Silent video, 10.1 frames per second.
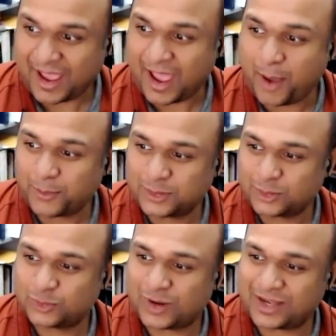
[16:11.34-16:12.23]
How would
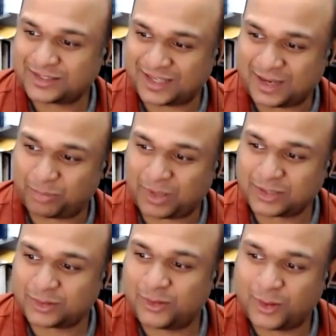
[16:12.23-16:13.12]
you translate,
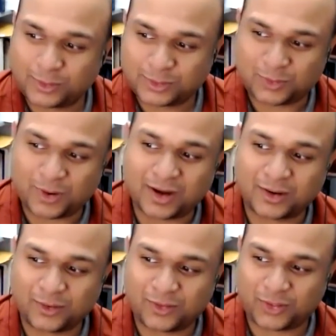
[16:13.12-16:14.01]
blessed are those who
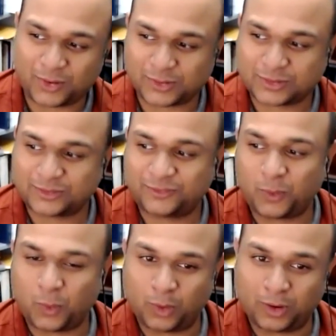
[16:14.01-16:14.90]
hunger and thirst
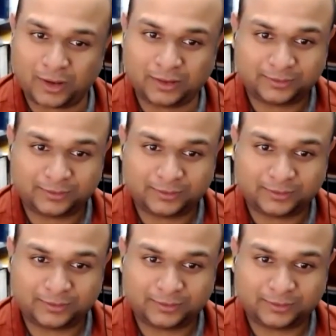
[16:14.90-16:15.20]
for...